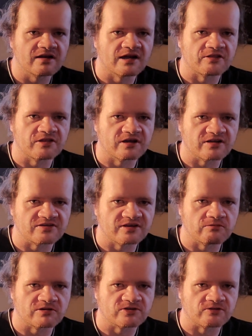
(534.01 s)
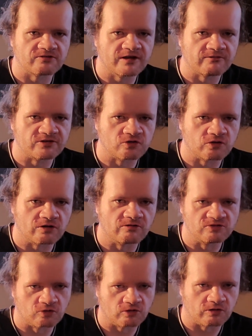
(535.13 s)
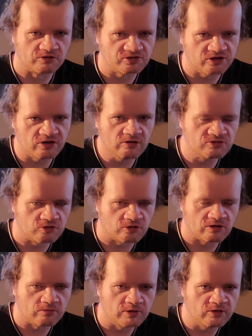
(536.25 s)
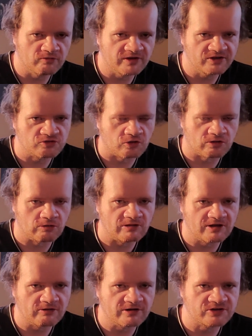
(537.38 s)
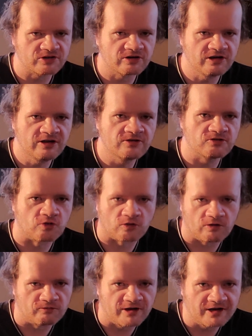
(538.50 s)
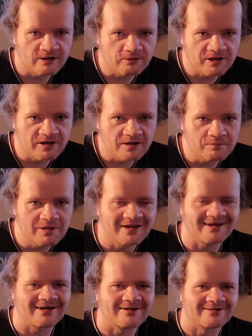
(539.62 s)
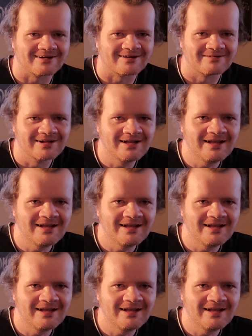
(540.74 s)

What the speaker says: I think I said, what's your favorite Zorro? Zorro show, Zorro movie, Zorro literature, Zorro video game? I don't know.